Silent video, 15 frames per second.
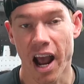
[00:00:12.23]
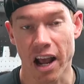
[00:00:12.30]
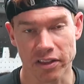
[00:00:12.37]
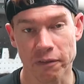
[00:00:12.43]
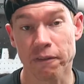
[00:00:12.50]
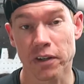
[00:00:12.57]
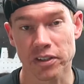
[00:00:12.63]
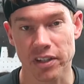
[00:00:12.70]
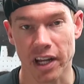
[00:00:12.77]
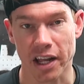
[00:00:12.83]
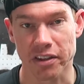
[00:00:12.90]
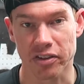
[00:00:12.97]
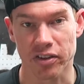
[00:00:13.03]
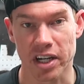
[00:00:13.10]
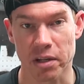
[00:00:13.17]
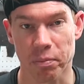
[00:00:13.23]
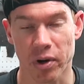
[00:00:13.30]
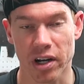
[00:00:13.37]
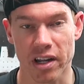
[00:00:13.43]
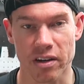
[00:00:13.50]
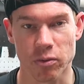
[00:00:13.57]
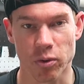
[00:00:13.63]
and the first thing I 3D
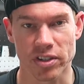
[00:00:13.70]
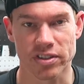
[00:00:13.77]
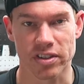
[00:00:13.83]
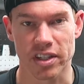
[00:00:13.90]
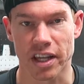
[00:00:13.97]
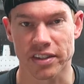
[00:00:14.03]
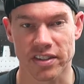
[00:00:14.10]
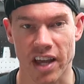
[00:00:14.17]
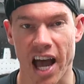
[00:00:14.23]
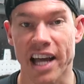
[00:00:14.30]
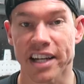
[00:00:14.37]
printed was this